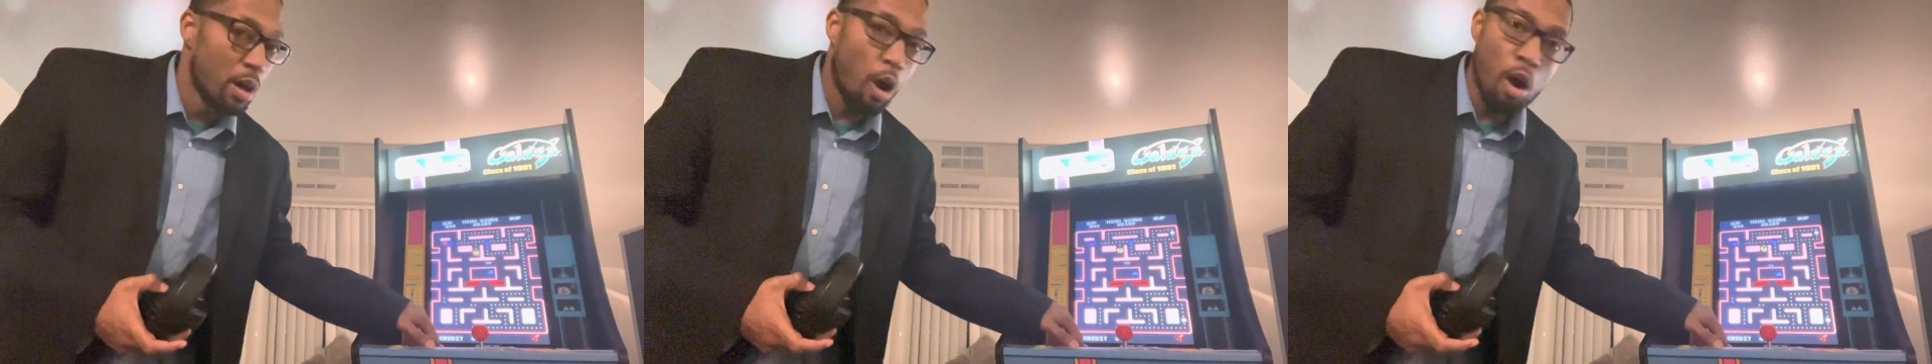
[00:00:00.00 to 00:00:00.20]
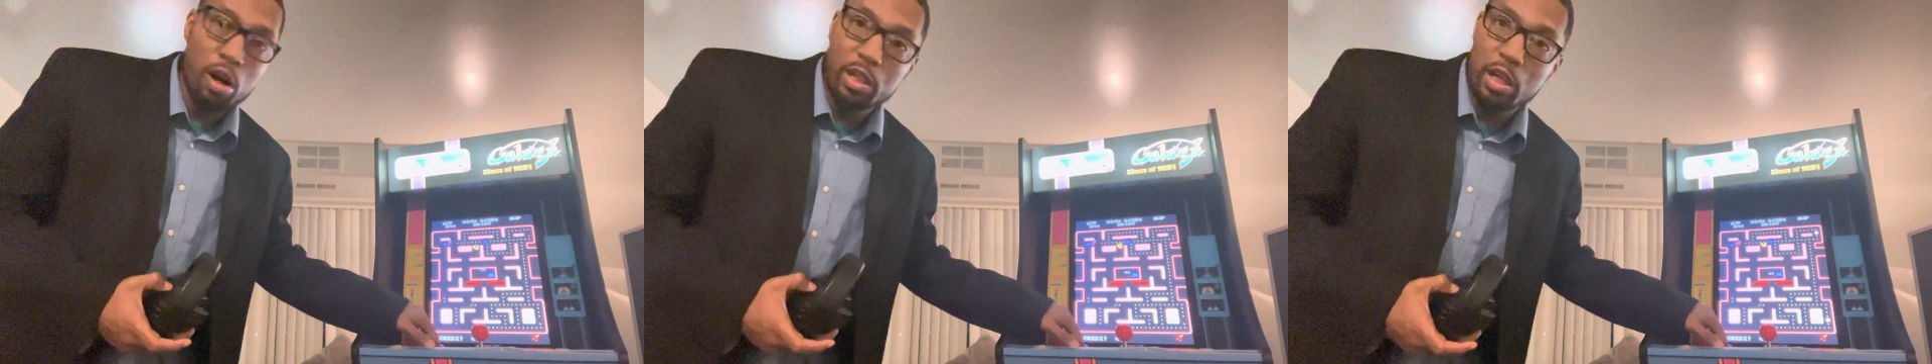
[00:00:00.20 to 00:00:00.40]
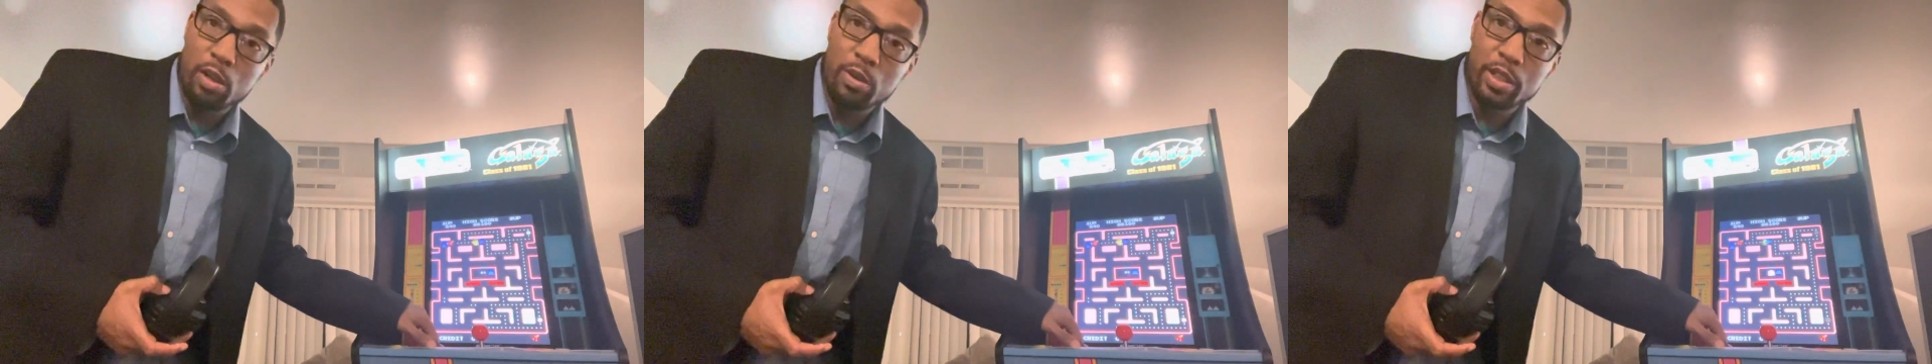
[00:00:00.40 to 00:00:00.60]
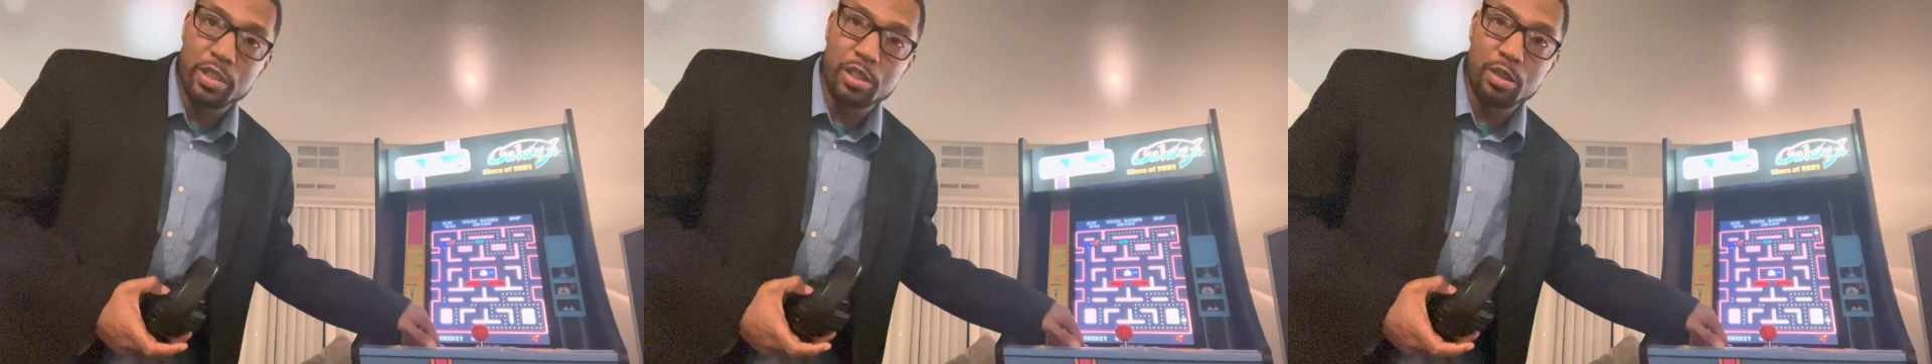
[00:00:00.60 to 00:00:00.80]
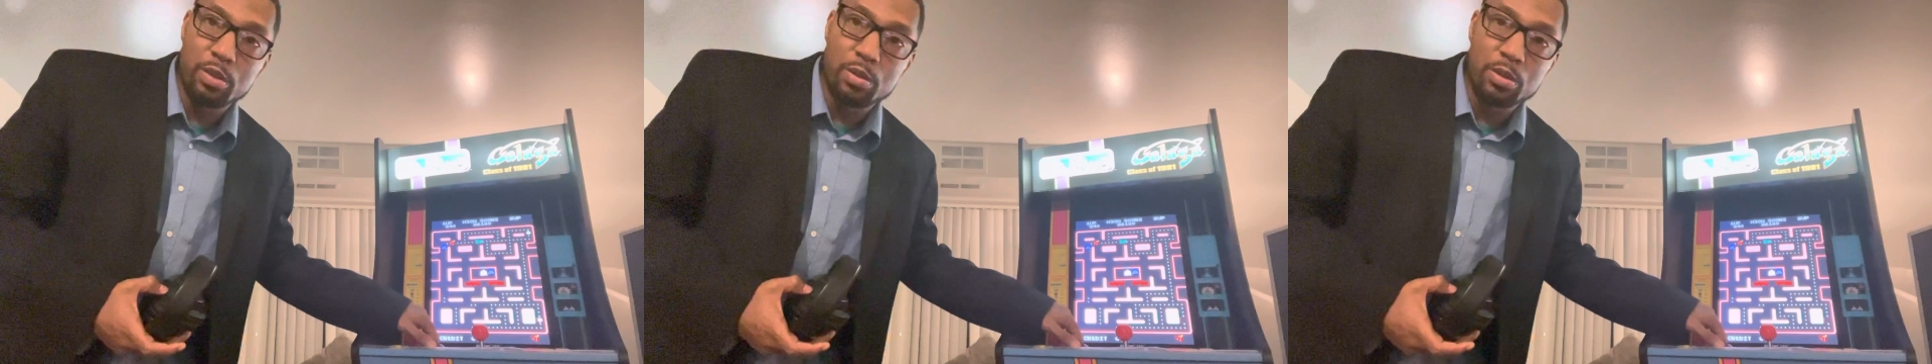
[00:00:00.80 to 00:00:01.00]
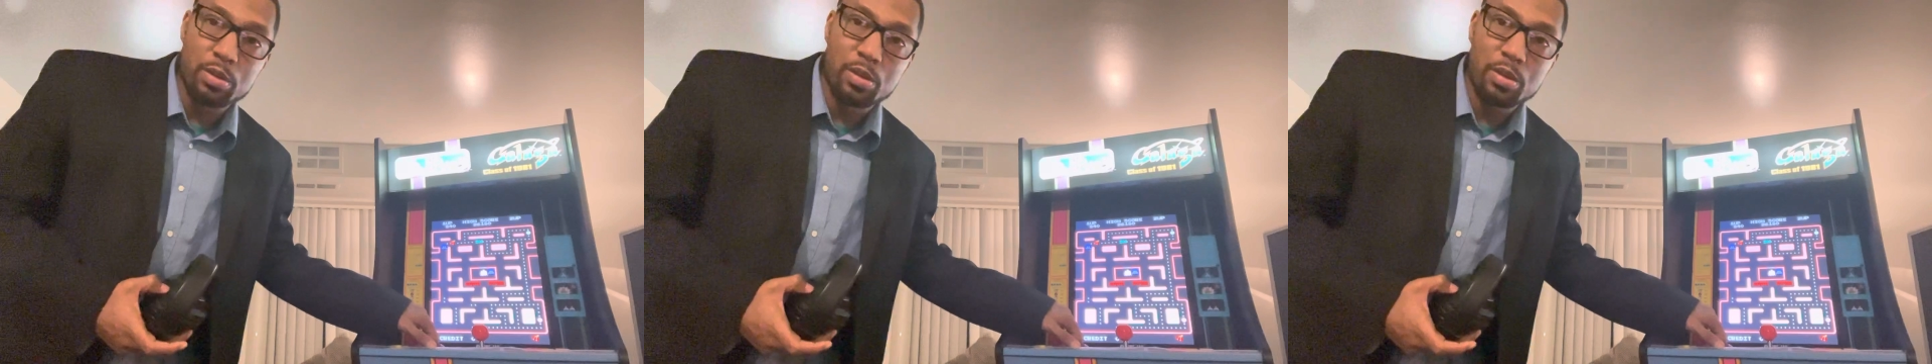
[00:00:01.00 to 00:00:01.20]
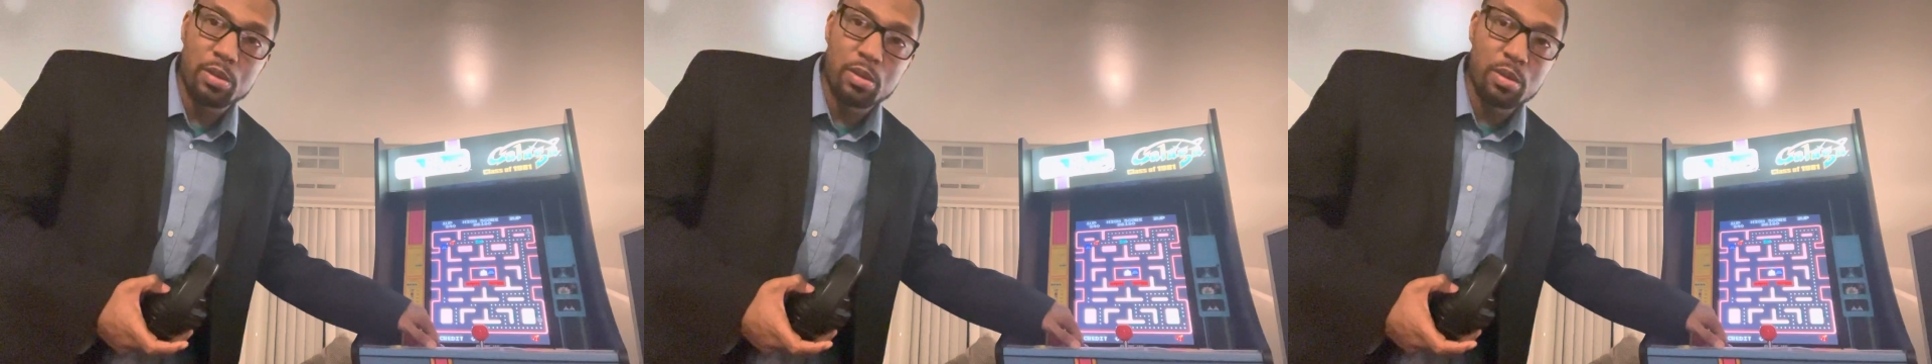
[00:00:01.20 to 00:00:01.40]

audio issues.